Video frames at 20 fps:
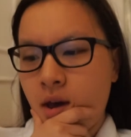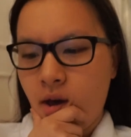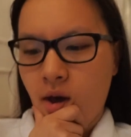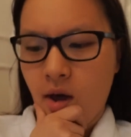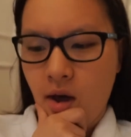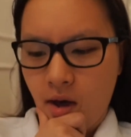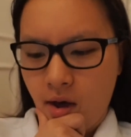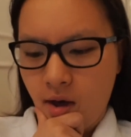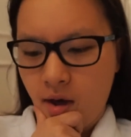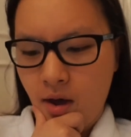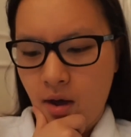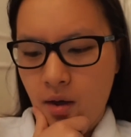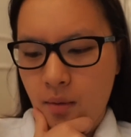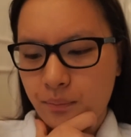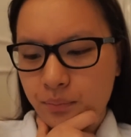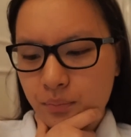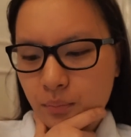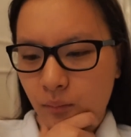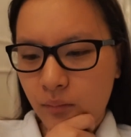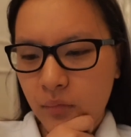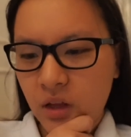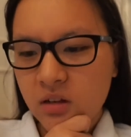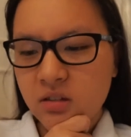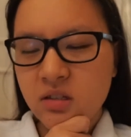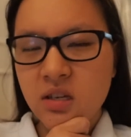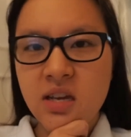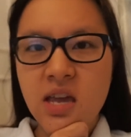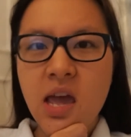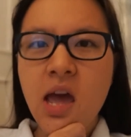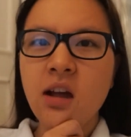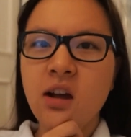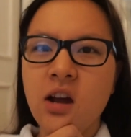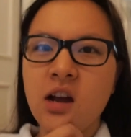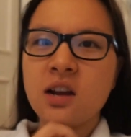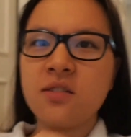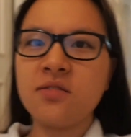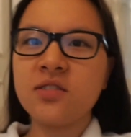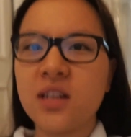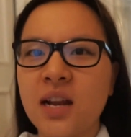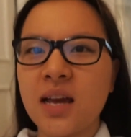So yeah, kind
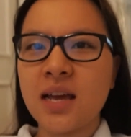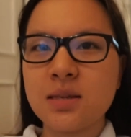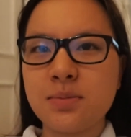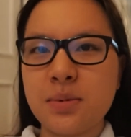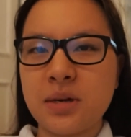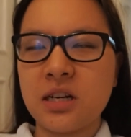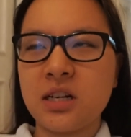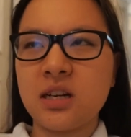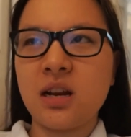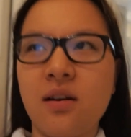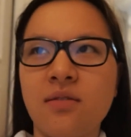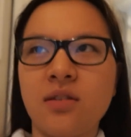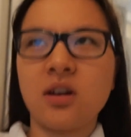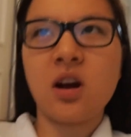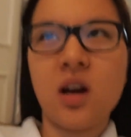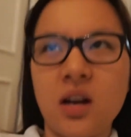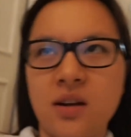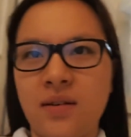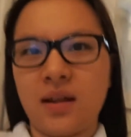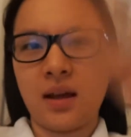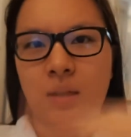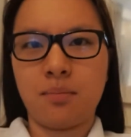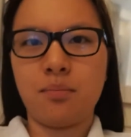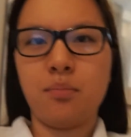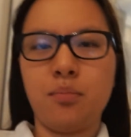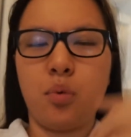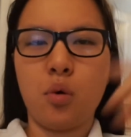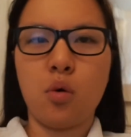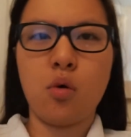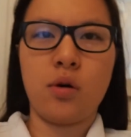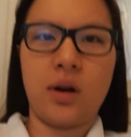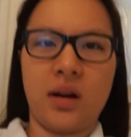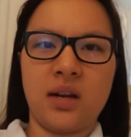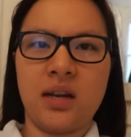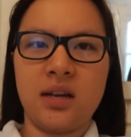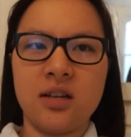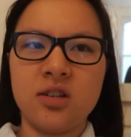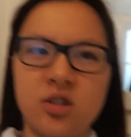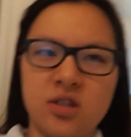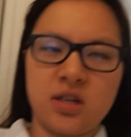of today's been another kind of like
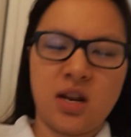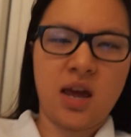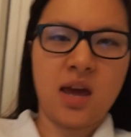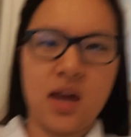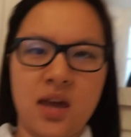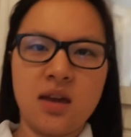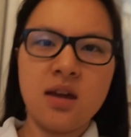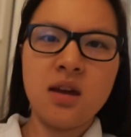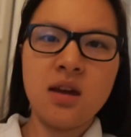boring-ish day.